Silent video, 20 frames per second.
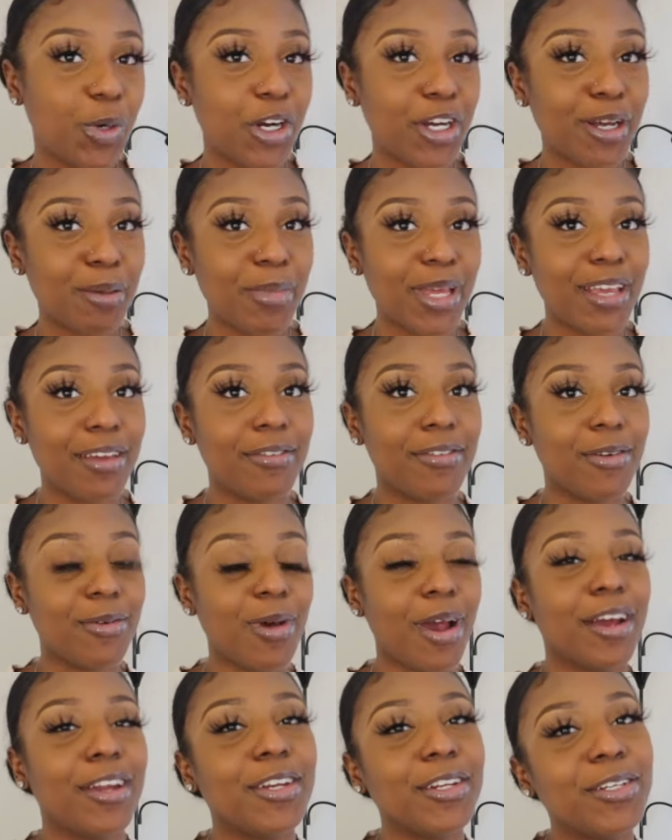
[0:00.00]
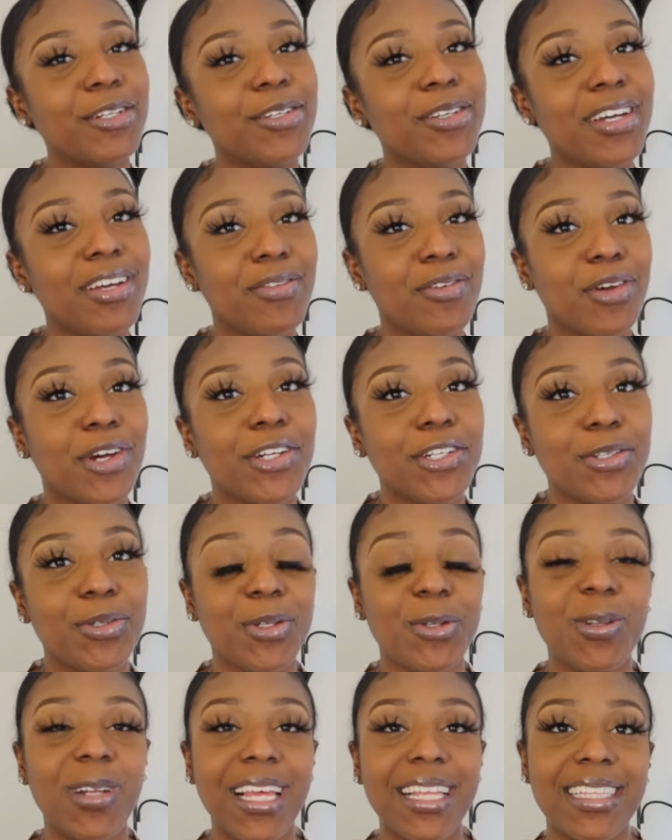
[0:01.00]
Welcome if you are new. If you are new
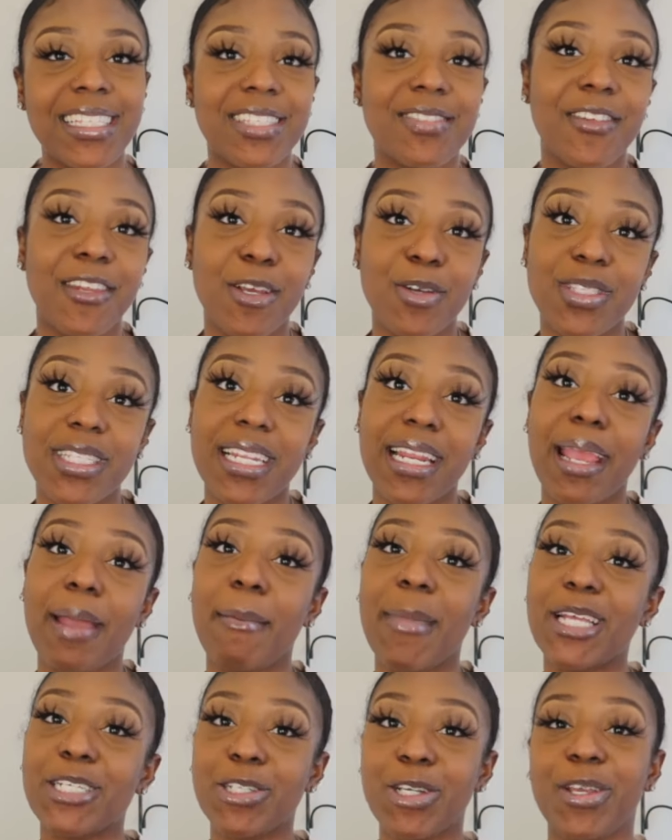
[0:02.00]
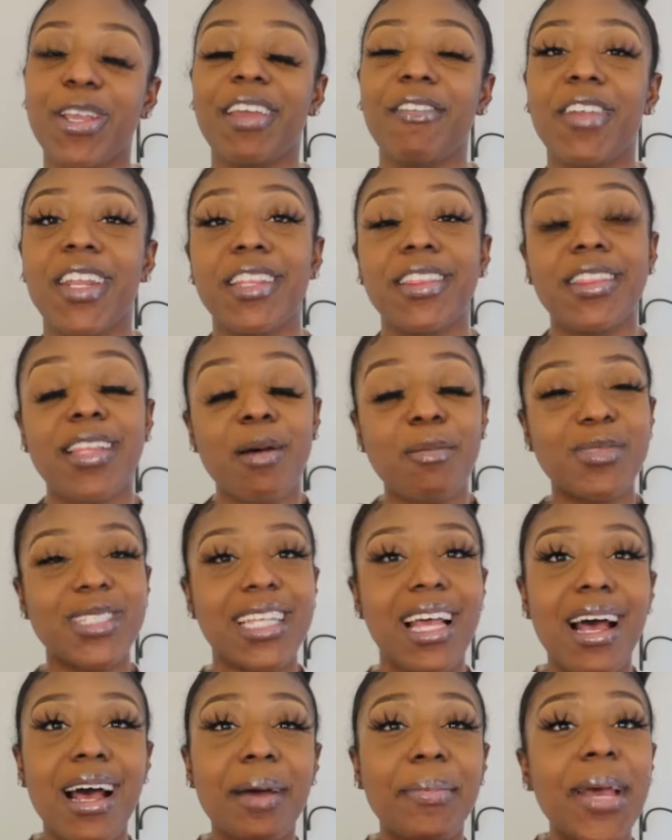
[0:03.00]
and you like this video today, make sure you give it a thumbs
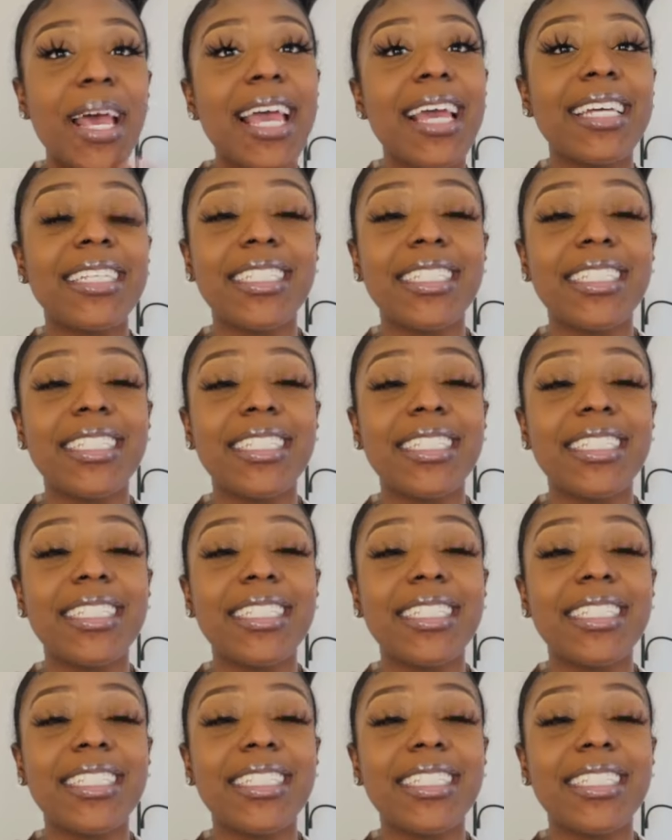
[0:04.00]
up.